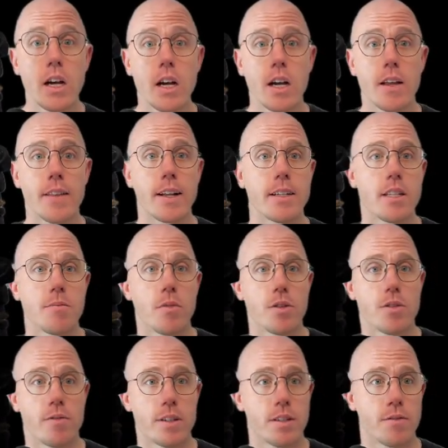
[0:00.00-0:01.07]
And that is the
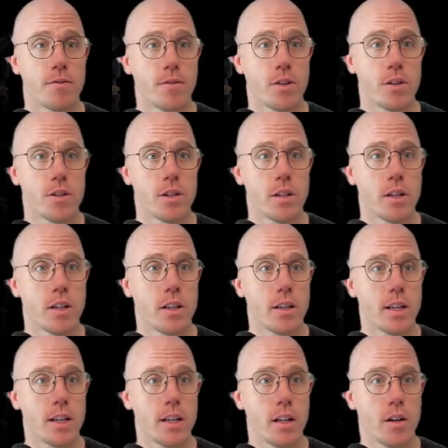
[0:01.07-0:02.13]
most recent version that